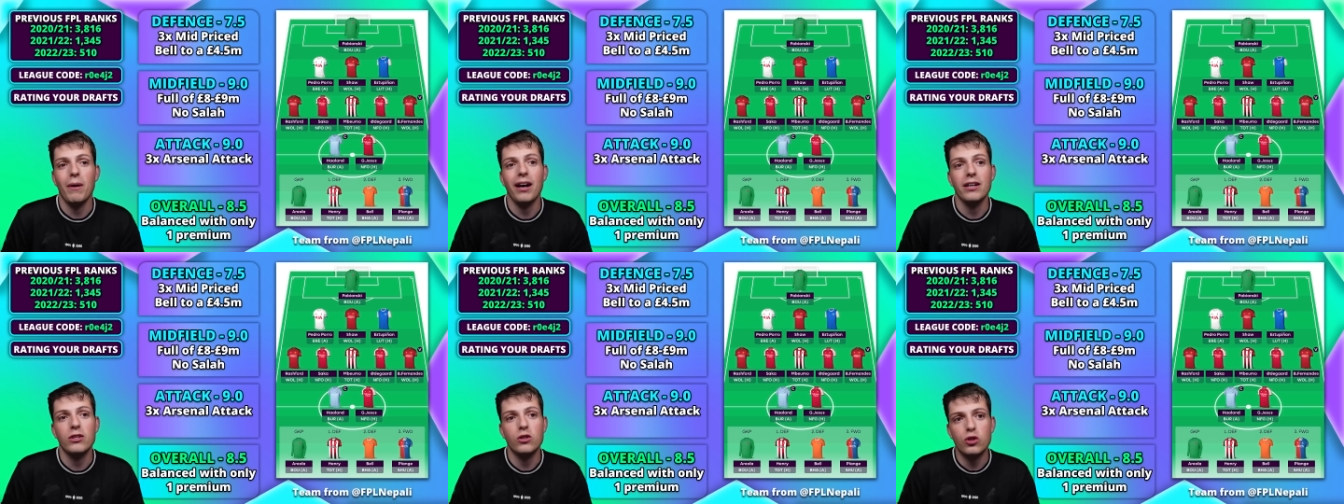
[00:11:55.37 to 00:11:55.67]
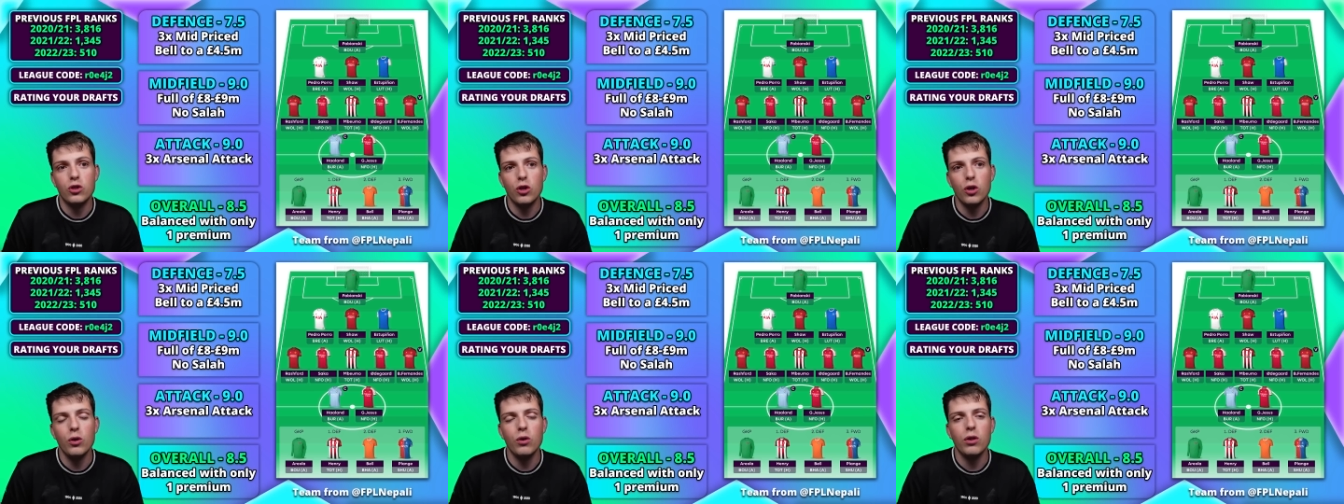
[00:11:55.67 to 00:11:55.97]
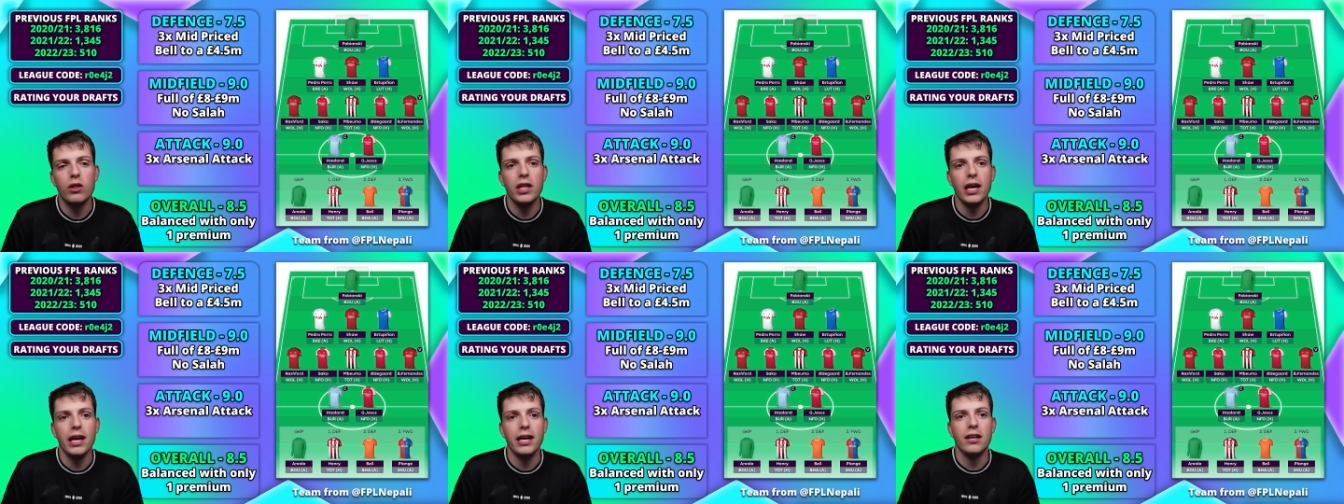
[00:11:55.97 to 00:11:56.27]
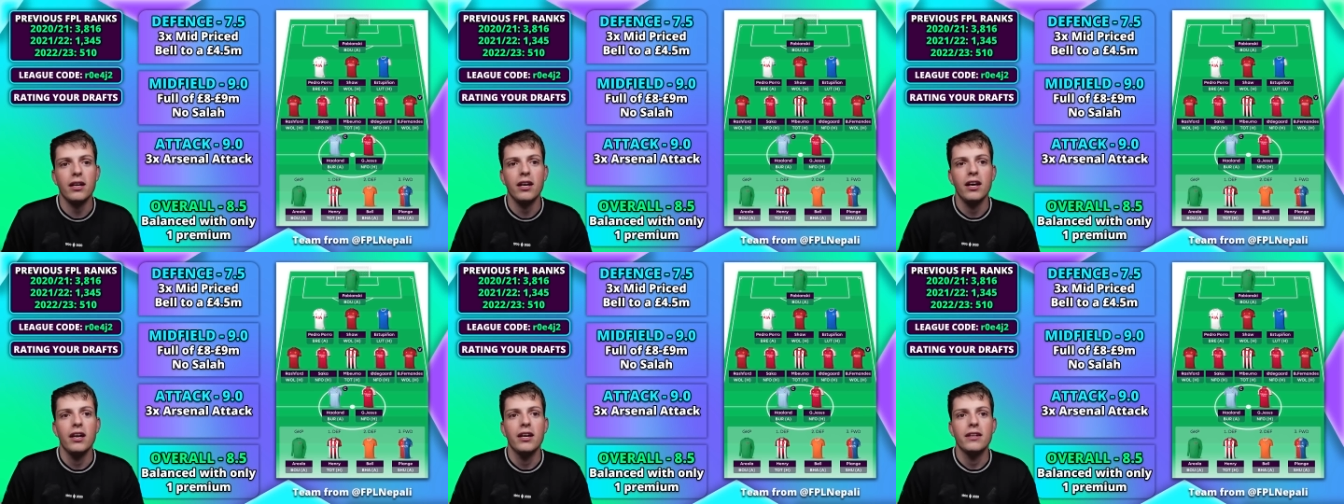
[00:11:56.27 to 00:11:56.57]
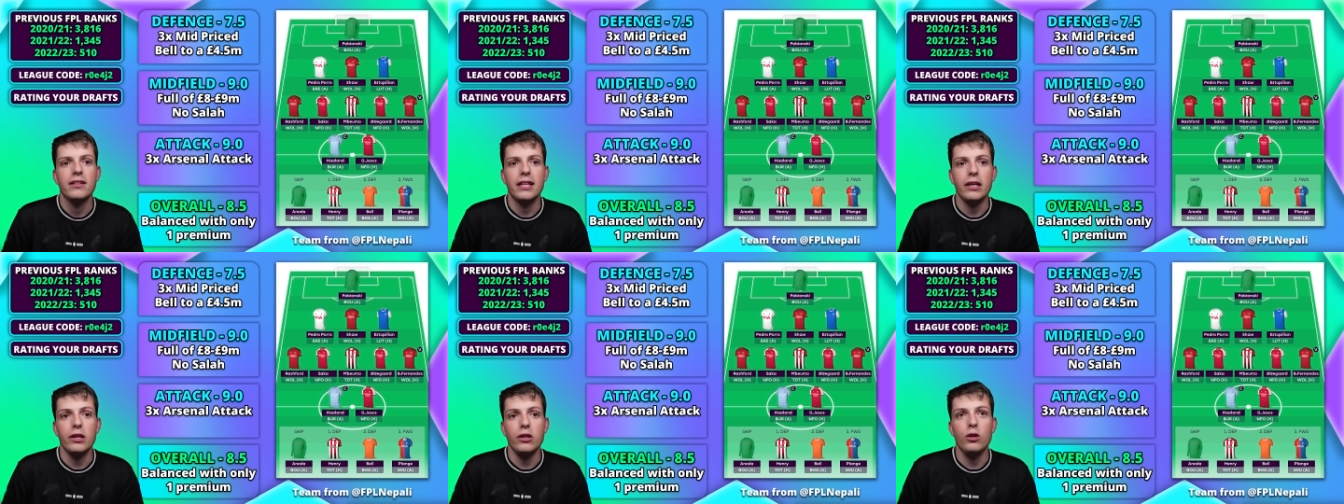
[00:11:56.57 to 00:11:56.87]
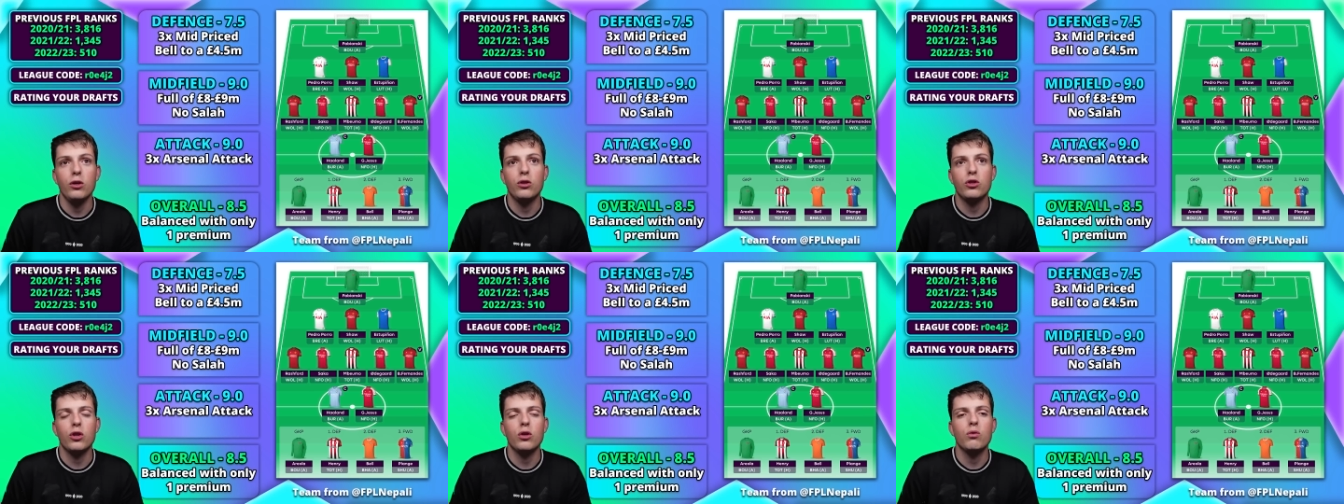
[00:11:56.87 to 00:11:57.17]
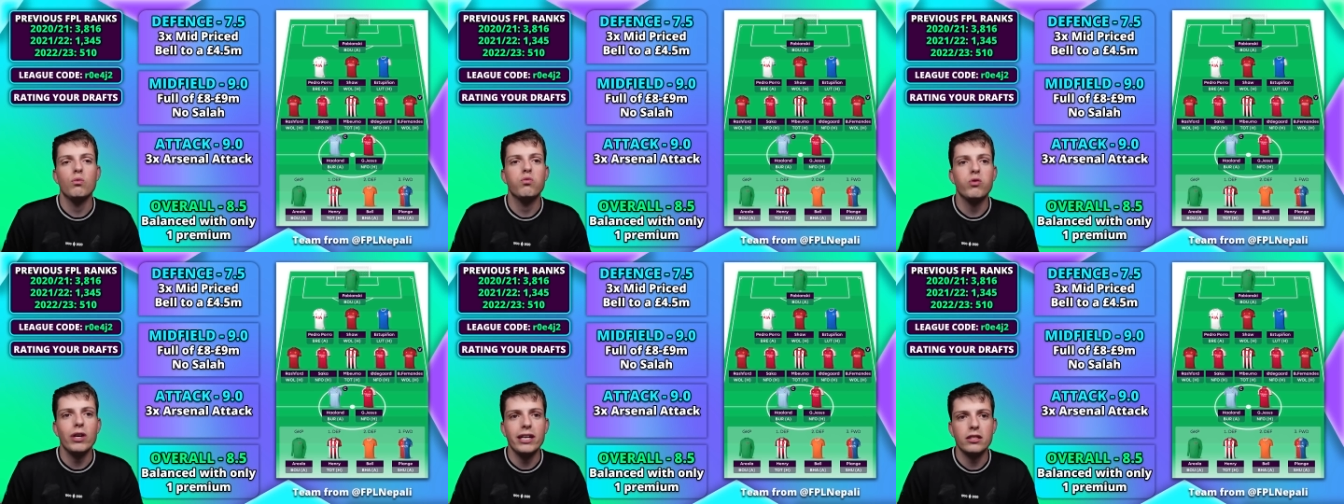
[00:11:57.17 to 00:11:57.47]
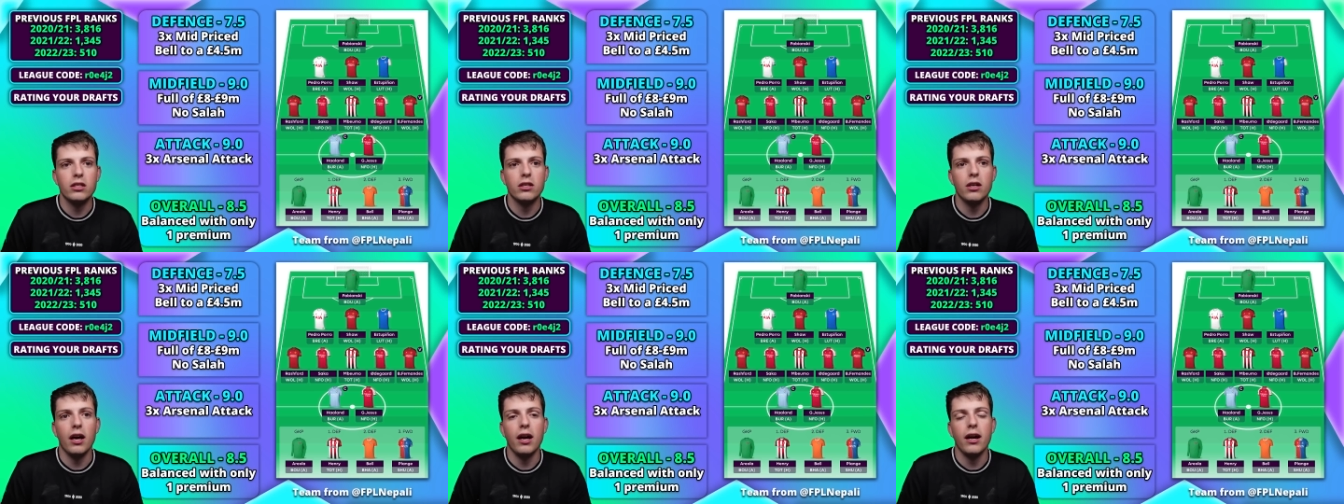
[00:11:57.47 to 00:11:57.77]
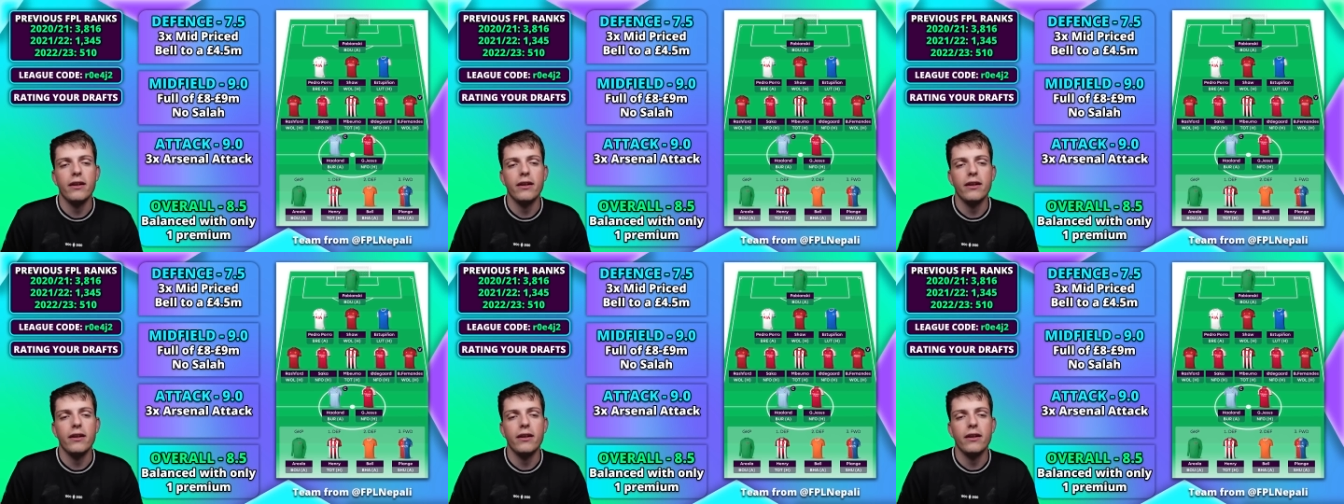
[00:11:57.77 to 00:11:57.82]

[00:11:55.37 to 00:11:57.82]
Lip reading: I do think that you do risk,